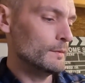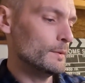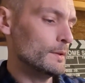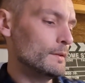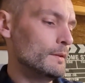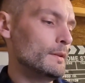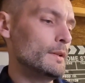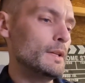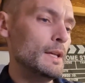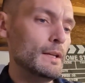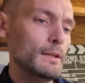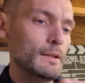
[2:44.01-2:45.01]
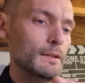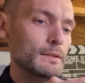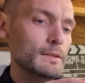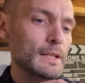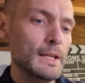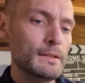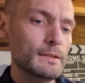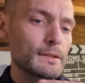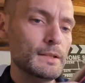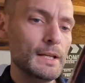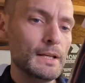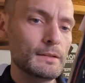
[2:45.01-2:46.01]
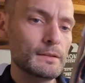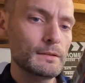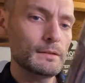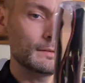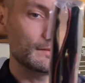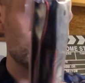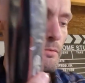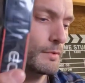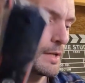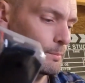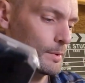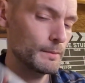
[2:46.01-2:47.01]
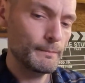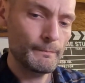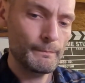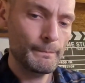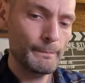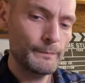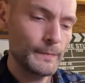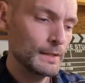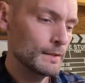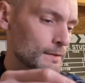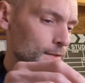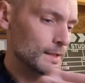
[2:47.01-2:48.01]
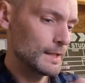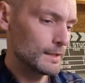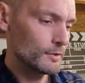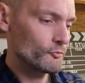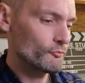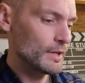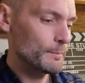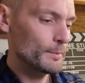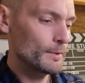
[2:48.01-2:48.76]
we got standard Canon strap to get your strap